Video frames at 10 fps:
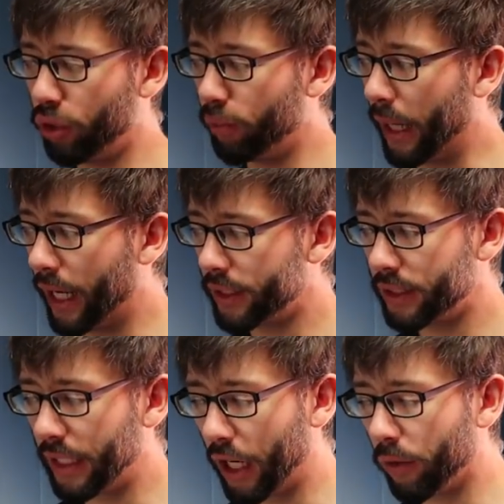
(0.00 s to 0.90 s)

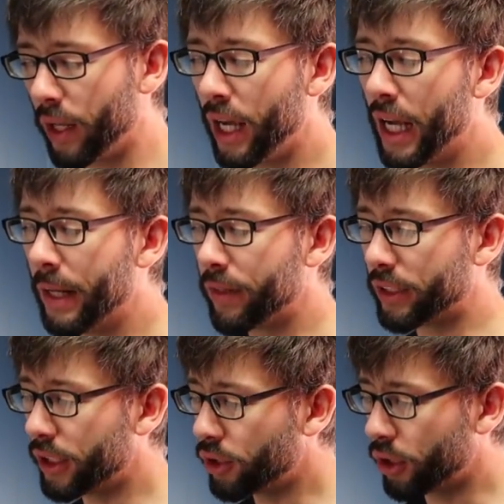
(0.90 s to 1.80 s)
Shoebox. Now,
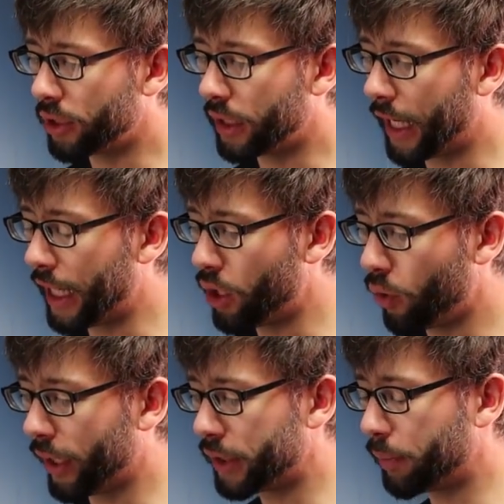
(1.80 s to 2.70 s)
this is just a
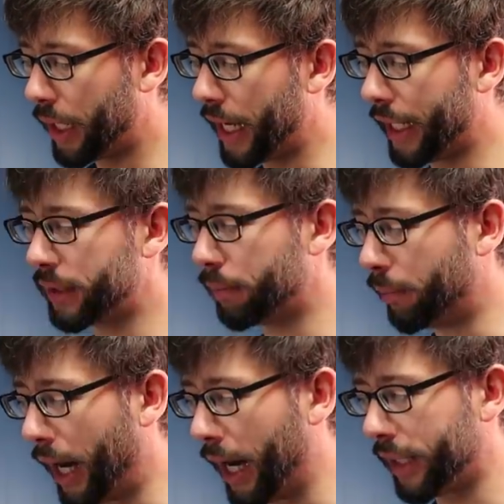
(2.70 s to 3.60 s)
USPS
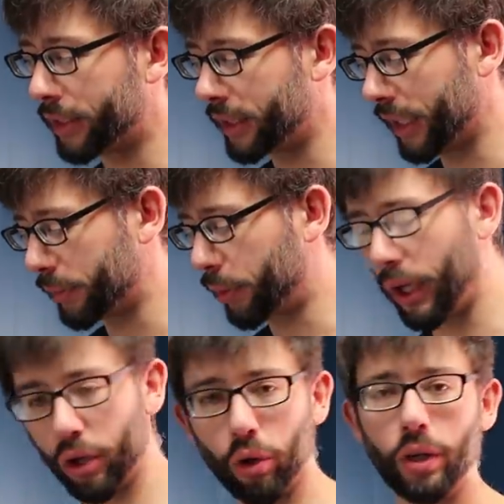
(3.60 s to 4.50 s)
box. It's
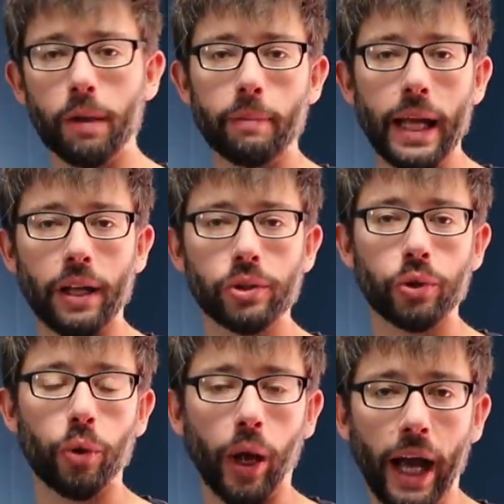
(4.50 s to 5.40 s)
priority mail,
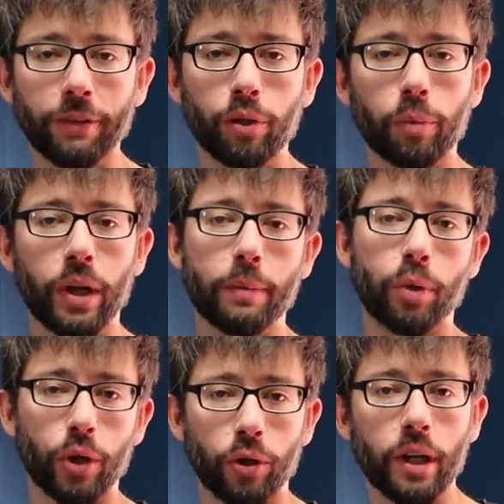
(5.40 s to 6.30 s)
so you have to put a
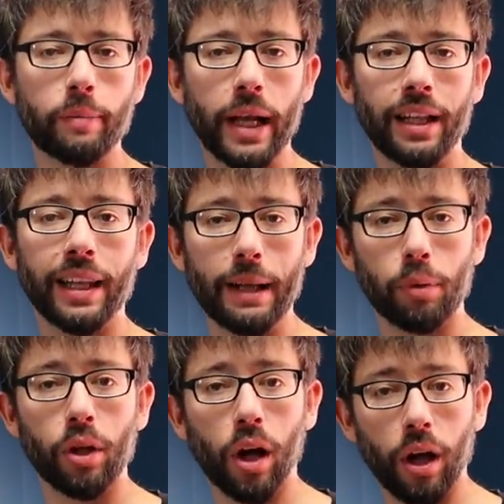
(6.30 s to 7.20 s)
priority mail
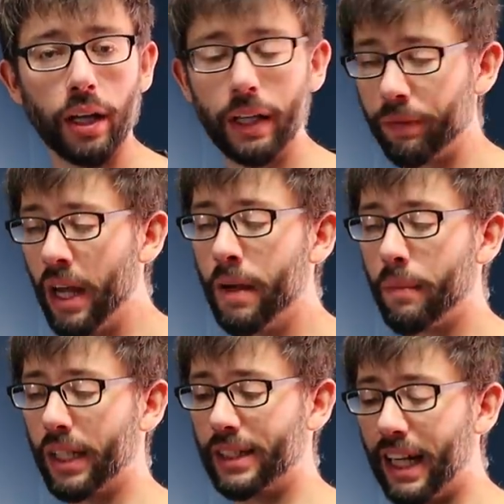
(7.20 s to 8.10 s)
label on it,
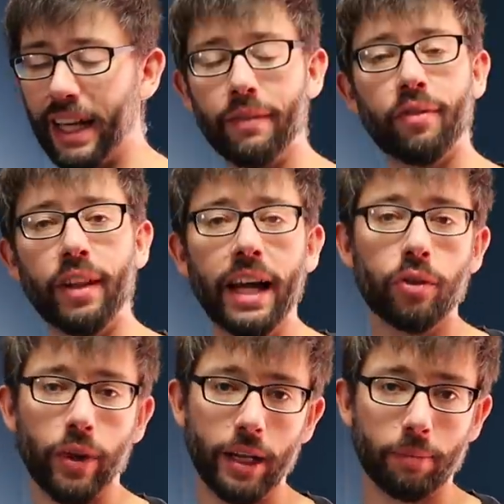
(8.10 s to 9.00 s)
but it's not a
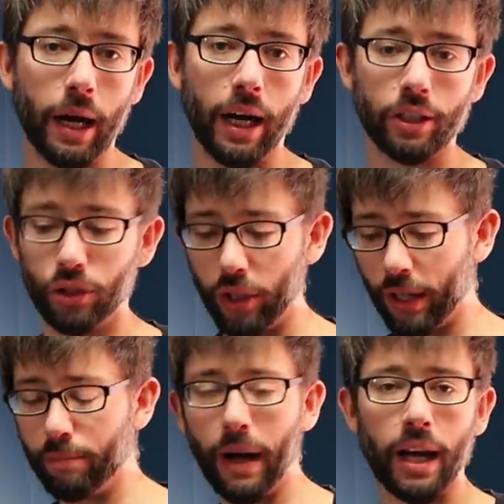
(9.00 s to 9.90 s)
flat rate box. so You
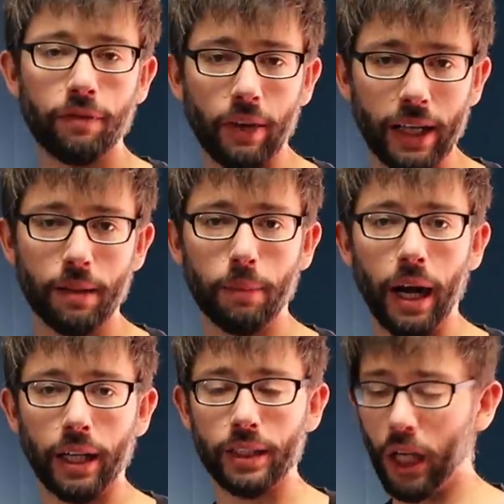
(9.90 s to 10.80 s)
can modify the
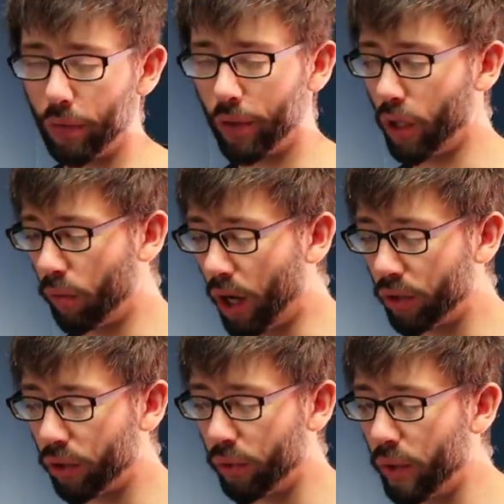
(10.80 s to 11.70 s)
box however you
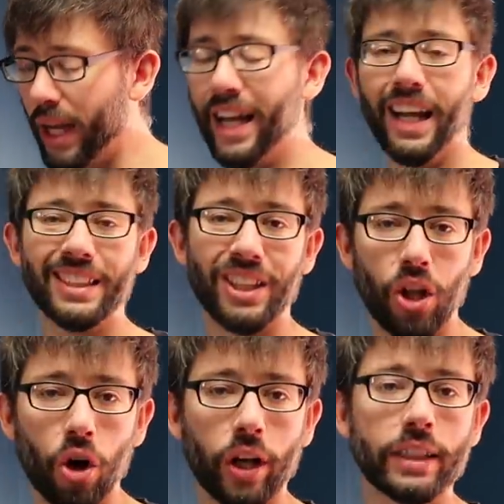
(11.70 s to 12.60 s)
want to as
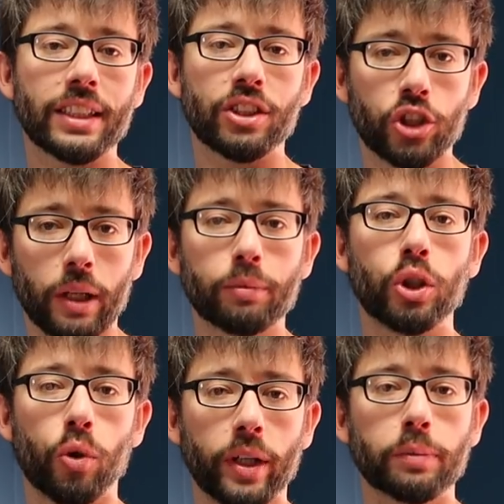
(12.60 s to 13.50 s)
long as it
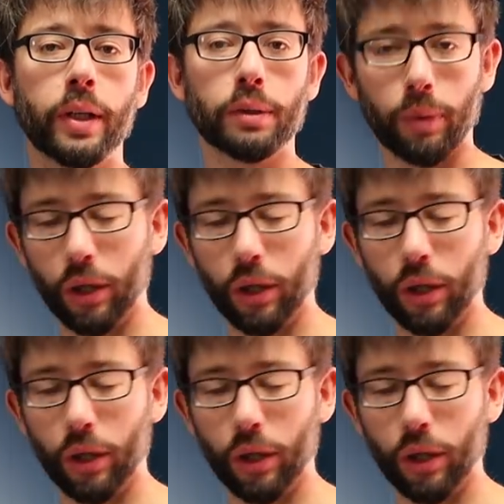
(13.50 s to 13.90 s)
ships USPS